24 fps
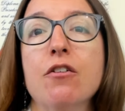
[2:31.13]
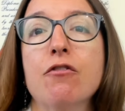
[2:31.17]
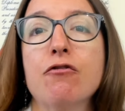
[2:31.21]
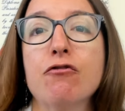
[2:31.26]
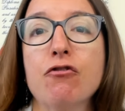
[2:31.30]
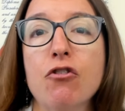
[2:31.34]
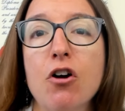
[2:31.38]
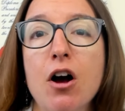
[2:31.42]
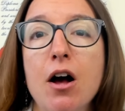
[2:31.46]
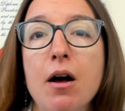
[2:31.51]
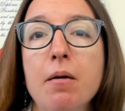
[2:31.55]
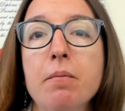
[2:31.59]

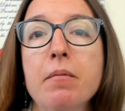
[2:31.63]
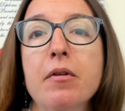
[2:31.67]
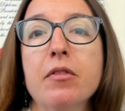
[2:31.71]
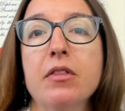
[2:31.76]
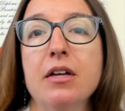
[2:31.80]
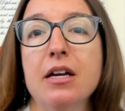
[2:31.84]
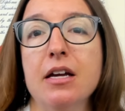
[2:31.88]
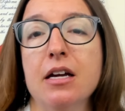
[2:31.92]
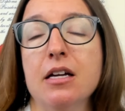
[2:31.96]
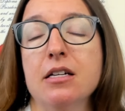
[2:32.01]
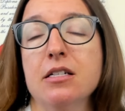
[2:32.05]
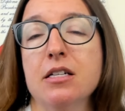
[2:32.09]
from
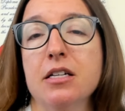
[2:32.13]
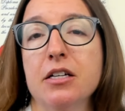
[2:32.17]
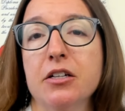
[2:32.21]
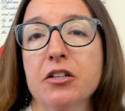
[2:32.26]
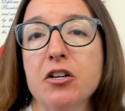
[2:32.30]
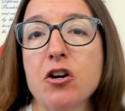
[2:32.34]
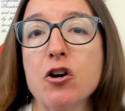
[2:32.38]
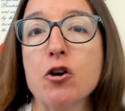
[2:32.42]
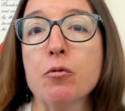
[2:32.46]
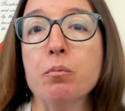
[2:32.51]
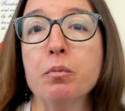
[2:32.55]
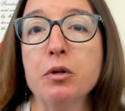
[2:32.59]
the
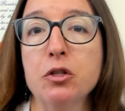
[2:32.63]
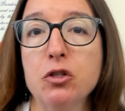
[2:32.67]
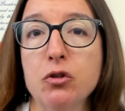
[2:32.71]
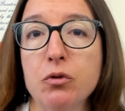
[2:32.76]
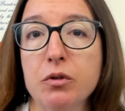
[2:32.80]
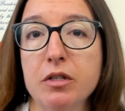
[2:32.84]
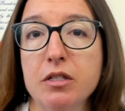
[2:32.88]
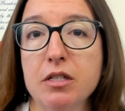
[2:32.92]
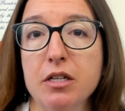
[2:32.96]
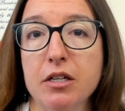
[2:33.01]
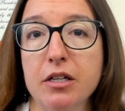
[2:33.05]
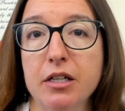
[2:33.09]
anterior
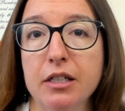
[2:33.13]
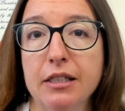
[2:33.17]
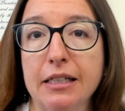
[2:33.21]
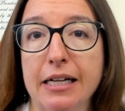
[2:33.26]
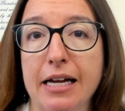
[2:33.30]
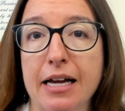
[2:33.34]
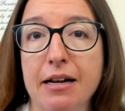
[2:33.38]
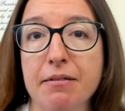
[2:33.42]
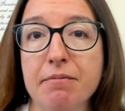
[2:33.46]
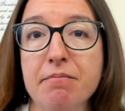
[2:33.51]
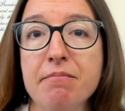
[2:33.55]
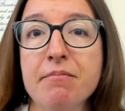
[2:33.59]
pituitary
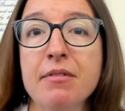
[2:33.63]
gland.